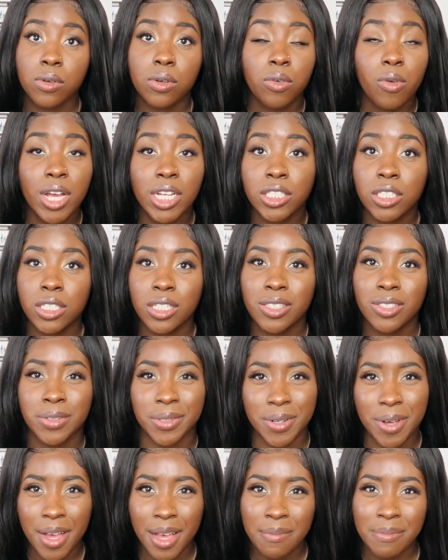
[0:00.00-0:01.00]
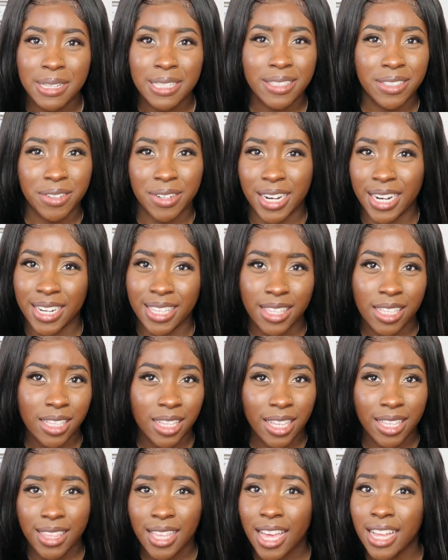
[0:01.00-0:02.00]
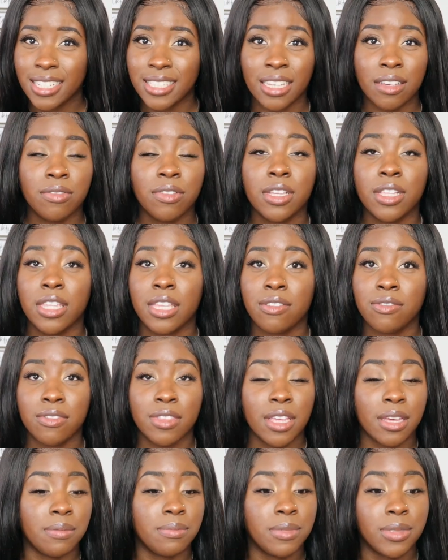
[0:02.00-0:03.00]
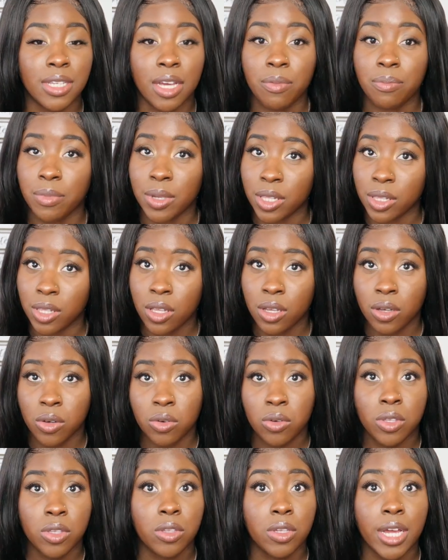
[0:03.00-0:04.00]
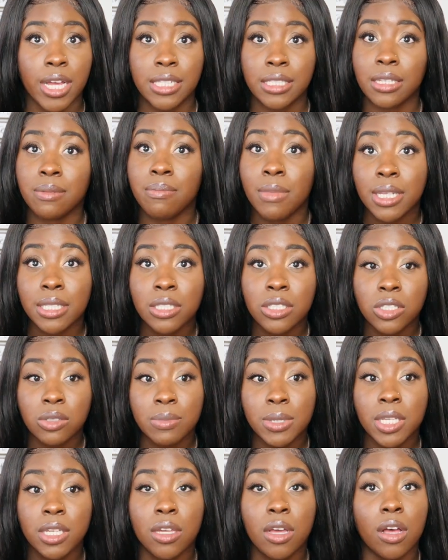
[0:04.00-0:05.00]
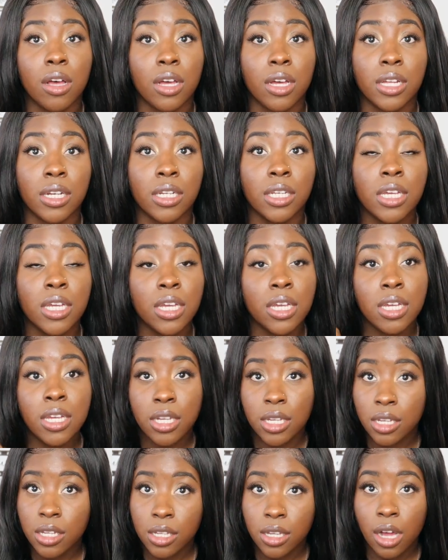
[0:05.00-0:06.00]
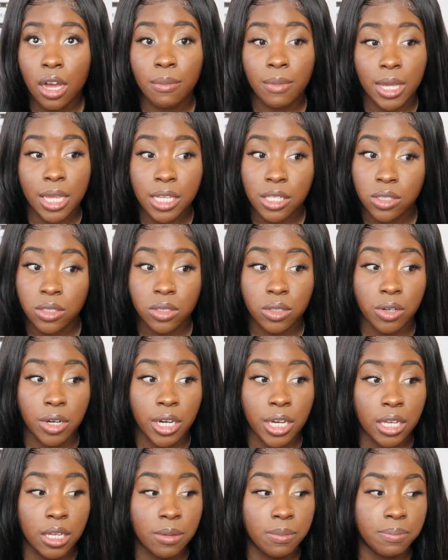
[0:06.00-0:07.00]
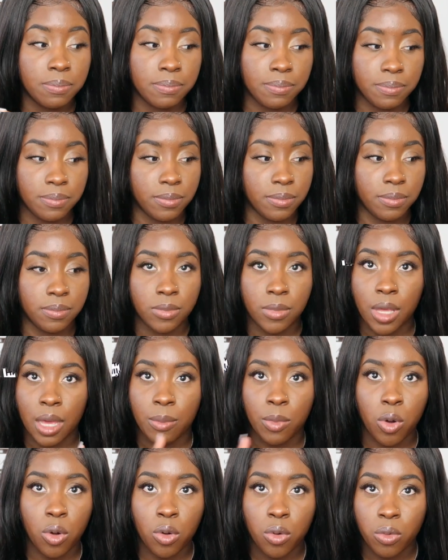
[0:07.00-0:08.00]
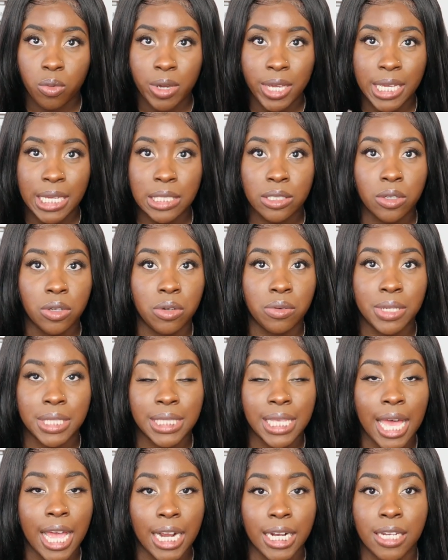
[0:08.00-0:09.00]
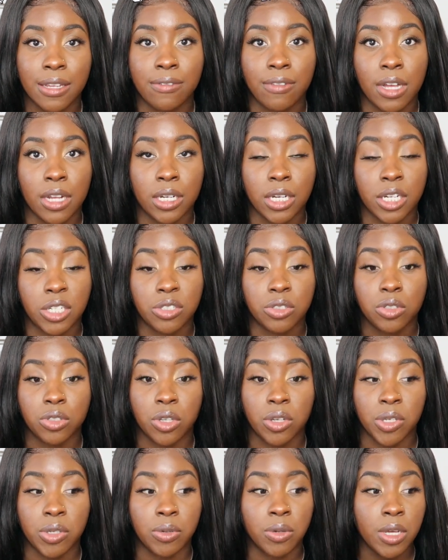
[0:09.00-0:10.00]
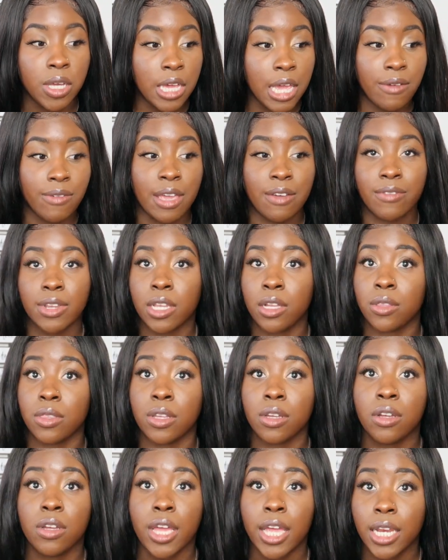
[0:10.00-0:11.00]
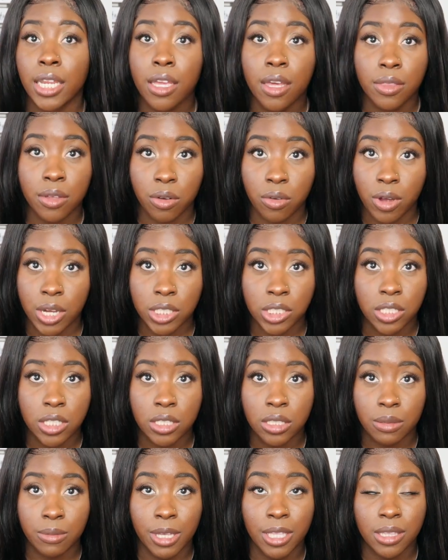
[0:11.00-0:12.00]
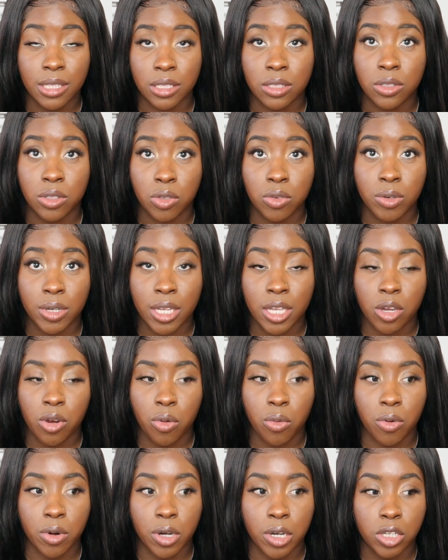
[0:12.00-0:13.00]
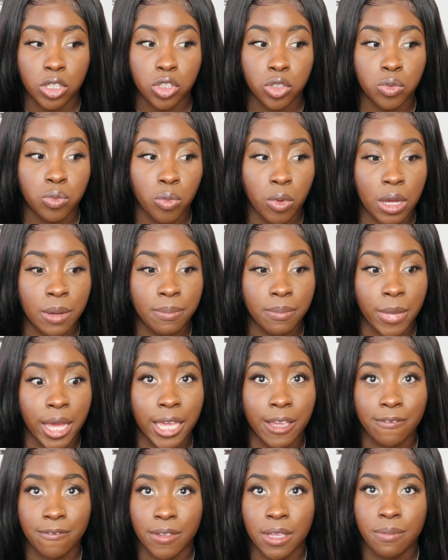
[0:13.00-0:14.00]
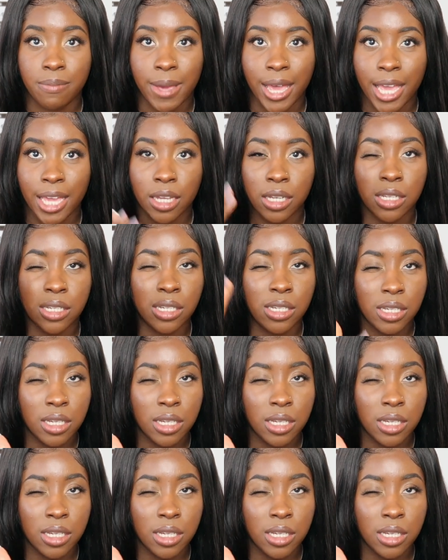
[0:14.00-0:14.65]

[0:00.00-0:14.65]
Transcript: questions or comments or anything like that, definitely leave them down below. You guys can message me on my Instagram. I'm always active on there. So if you have any other questions about this unit, or you just want my feedback,